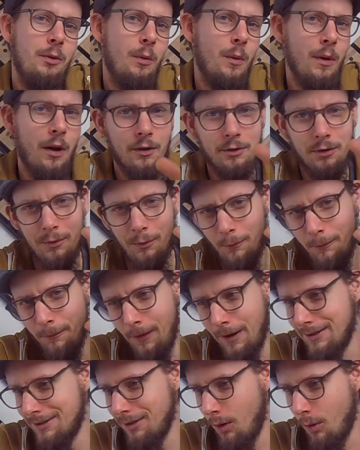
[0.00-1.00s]
You will also
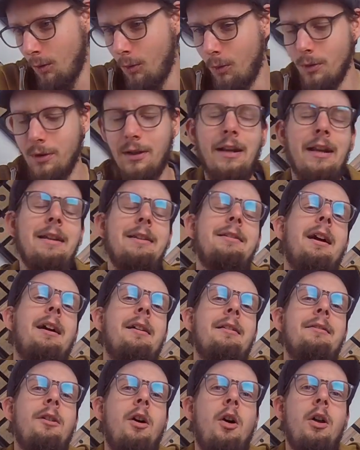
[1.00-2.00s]
find all the
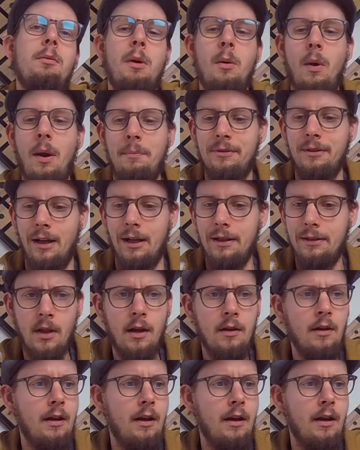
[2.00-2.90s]
details on my website.